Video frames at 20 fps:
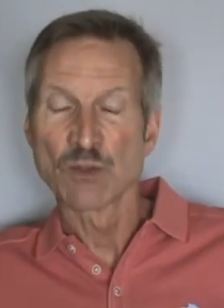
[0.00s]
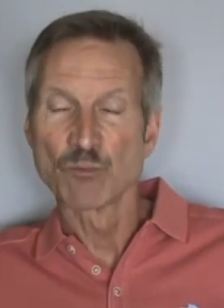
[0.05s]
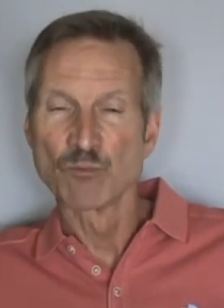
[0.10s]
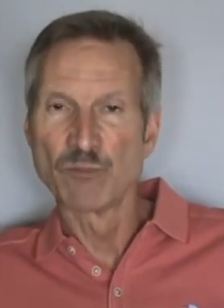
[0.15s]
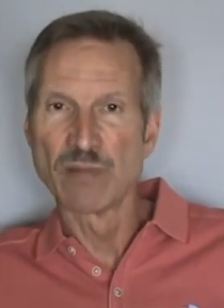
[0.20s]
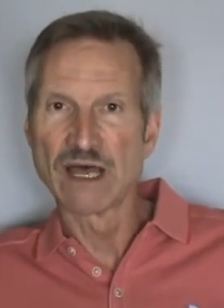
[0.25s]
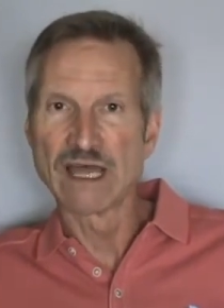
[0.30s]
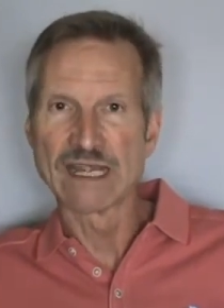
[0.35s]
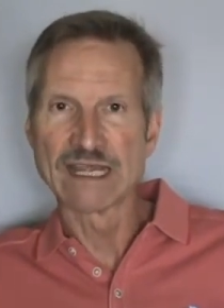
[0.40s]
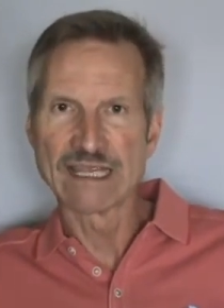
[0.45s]

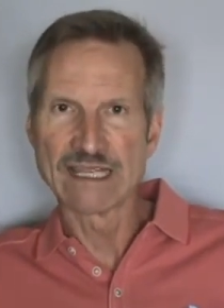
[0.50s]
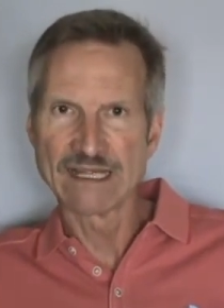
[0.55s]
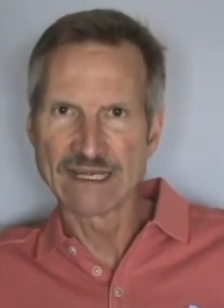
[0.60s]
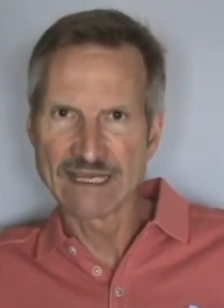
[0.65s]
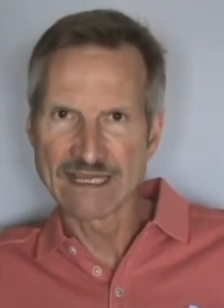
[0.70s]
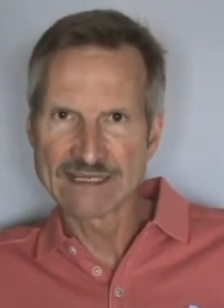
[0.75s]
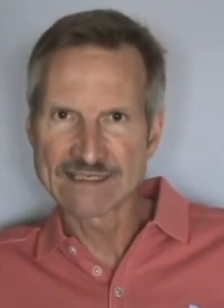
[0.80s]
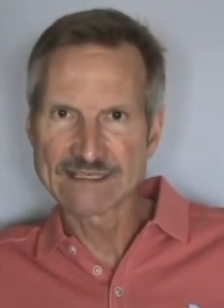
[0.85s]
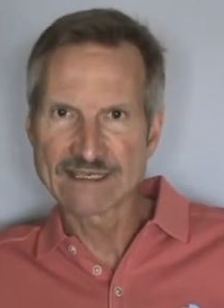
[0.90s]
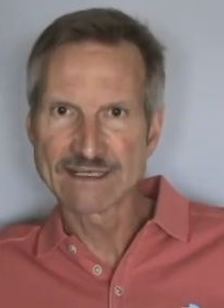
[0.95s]
but it
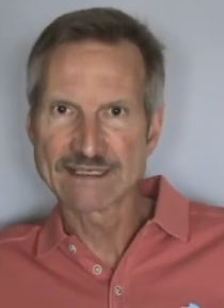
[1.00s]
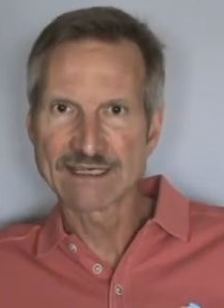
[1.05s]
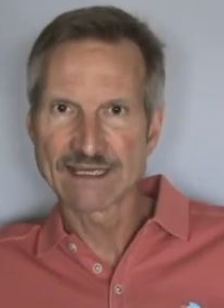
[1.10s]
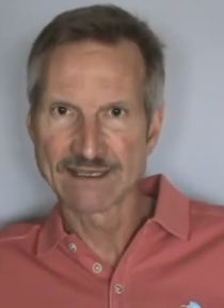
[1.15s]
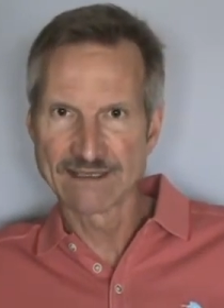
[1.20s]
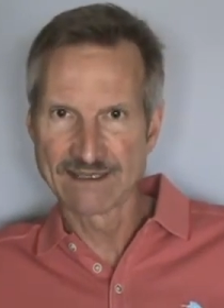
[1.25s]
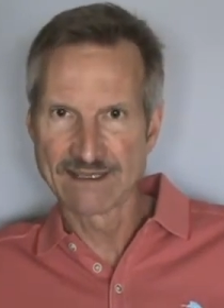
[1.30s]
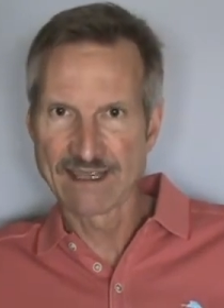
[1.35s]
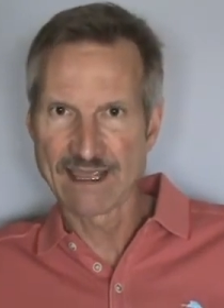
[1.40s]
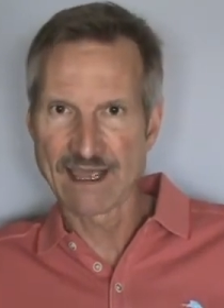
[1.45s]

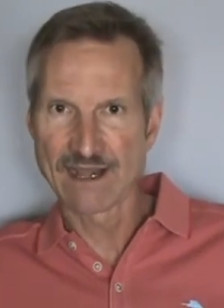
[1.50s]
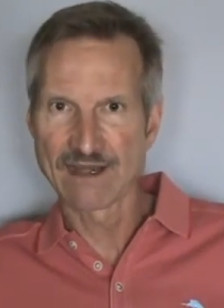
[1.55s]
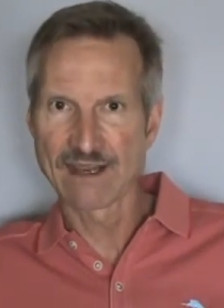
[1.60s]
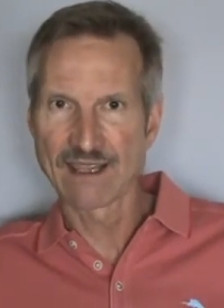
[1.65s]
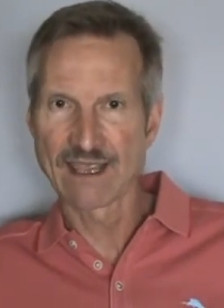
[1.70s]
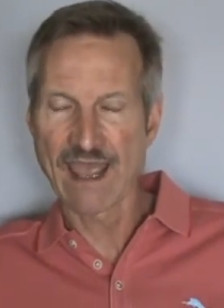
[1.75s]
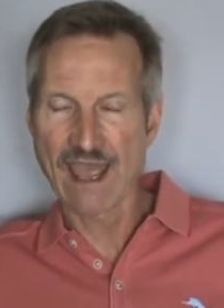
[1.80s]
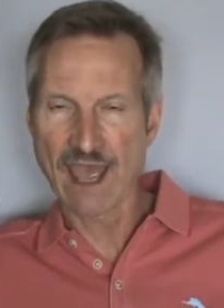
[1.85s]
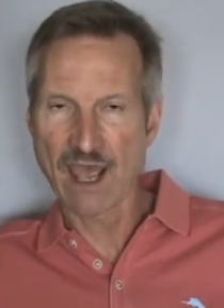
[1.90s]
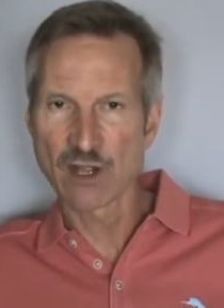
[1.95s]
isn't
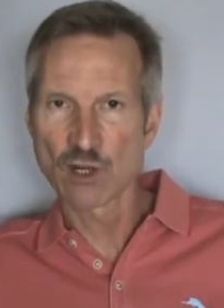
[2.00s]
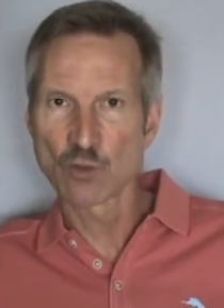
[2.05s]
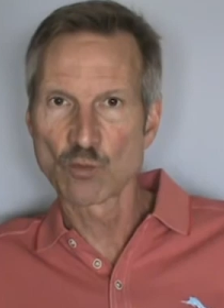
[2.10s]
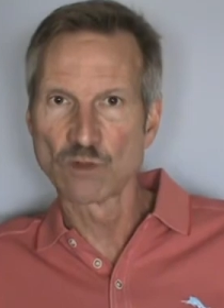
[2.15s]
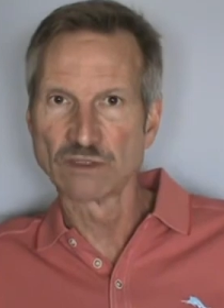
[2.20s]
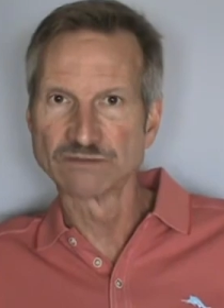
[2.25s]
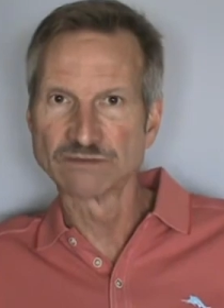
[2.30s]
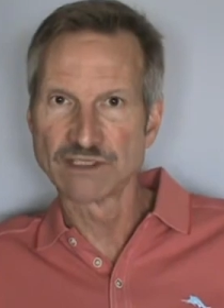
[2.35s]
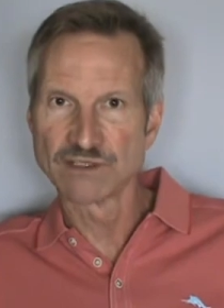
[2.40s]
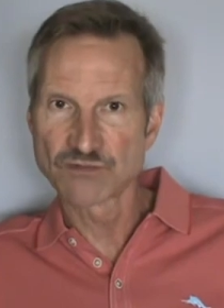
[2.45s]
getting adequately